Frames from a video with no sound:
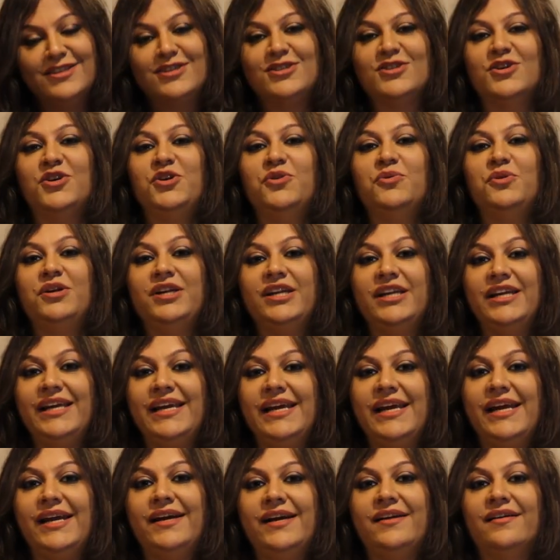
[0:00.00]
So you
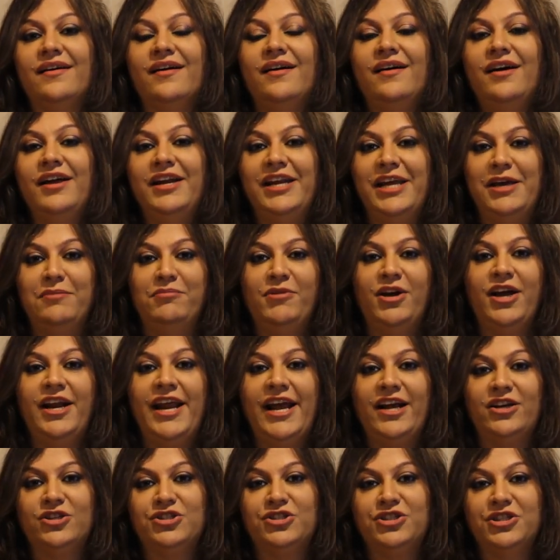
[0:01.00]
need a name
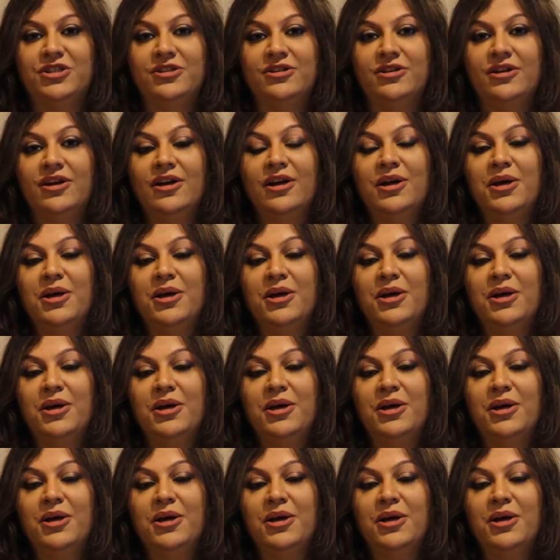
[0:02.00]
correction,